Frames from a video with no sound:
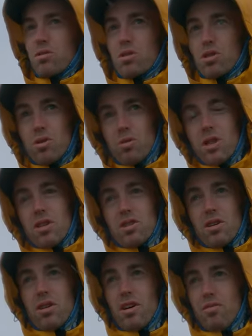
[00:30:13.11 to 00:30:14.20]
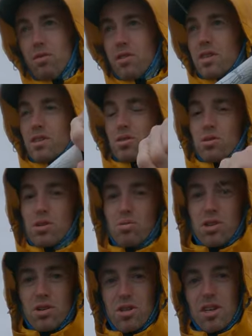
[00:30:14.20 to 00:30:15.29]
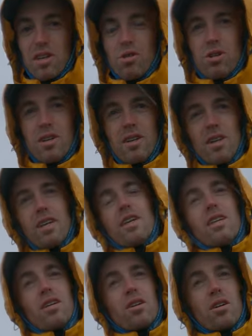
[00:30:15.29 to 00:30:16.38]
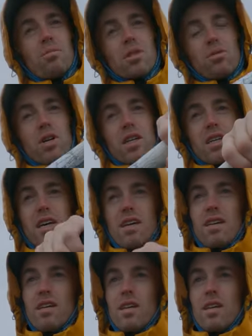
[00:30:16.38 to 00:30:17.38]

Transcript: there was no rain to start off with, and as soon as we start to get going, here comes the rain again.